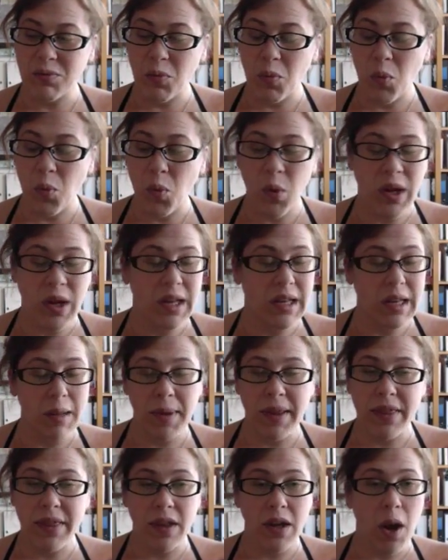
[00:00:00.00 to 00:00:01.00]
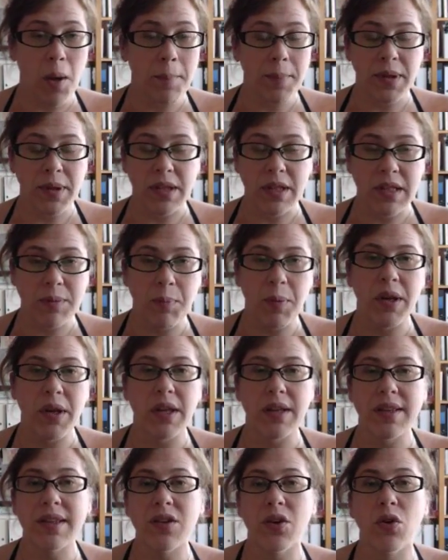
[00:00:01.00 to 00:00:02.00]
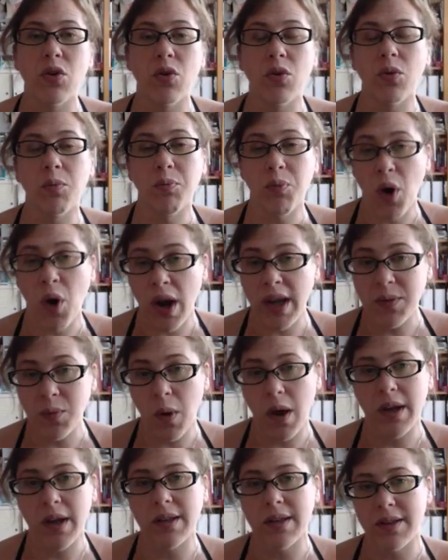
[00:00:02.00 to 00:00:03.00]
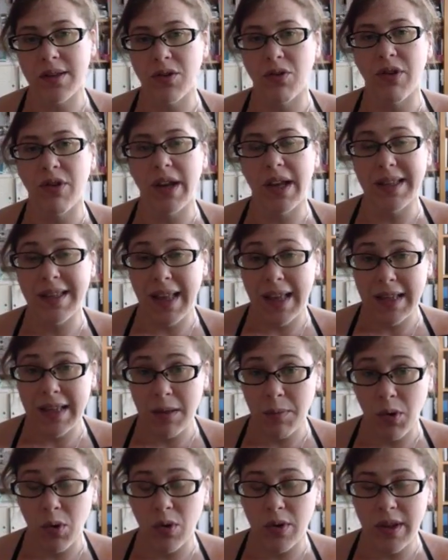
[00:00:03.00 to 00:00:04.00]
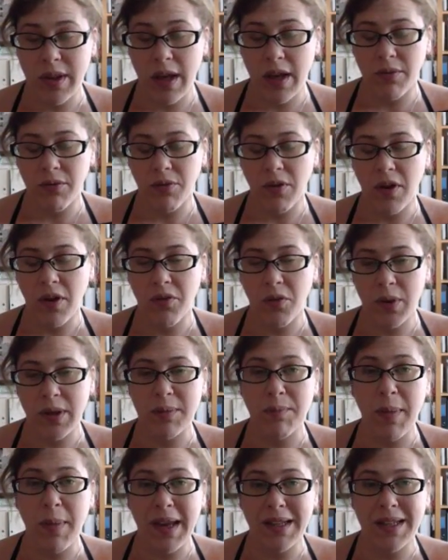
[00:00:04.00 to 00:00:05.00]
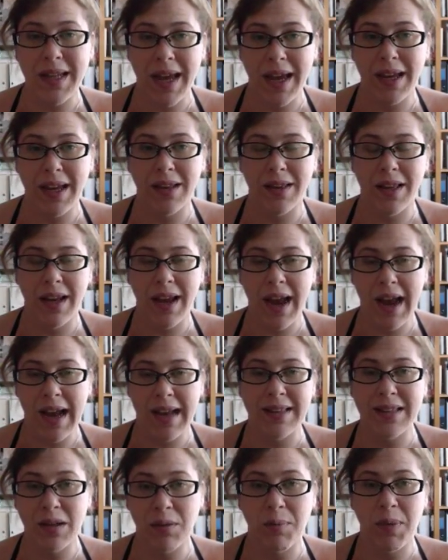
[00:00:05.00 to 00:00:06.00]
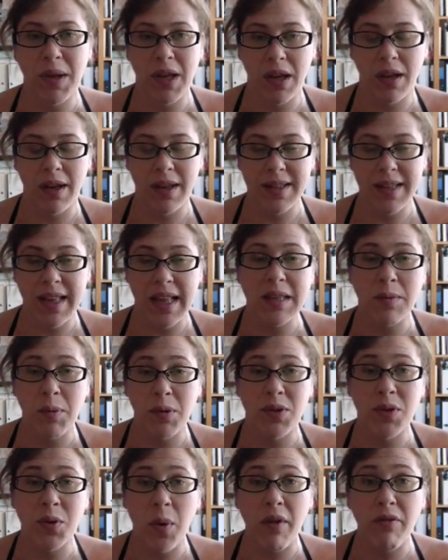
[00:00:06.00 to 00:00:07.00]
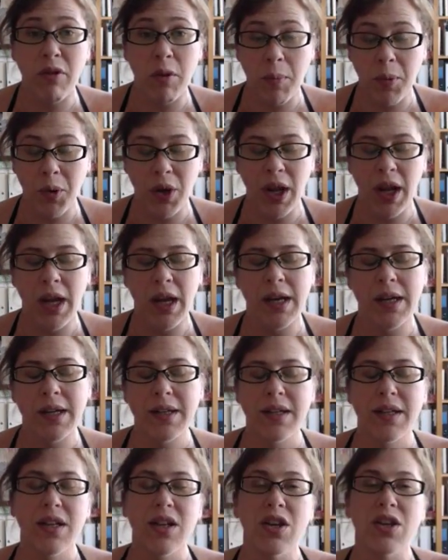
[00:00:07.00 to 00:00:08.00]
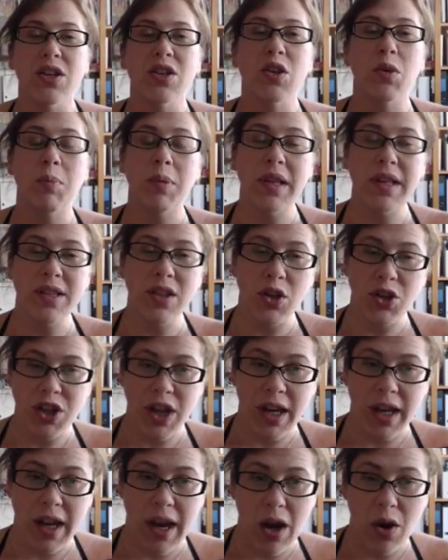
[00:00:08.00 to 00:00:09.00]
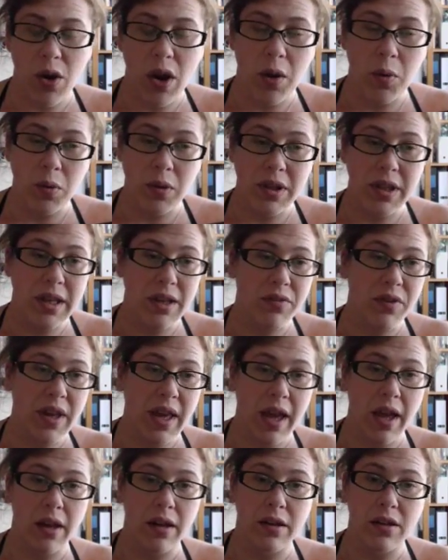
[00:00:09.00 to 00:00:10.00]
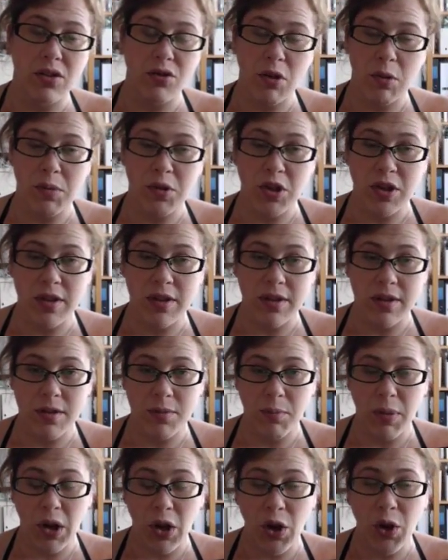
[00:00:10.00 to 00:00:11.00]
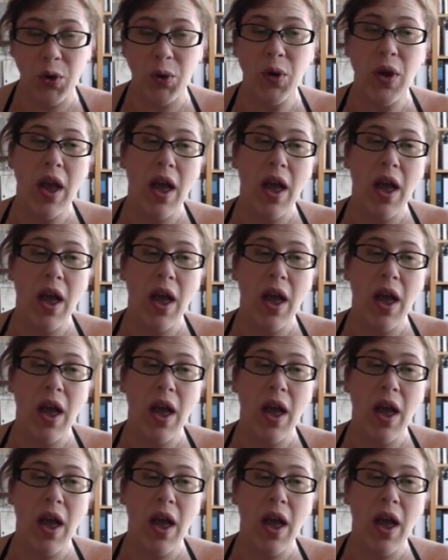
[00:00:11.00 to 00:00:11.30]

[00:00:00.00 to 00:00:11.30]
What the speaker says: we limit the numbers, but it's still, price-wise, it's still really accessible. I've always maintained that it has to be accessible to everybody. So please go check it out. I will leave, again, descriptions below.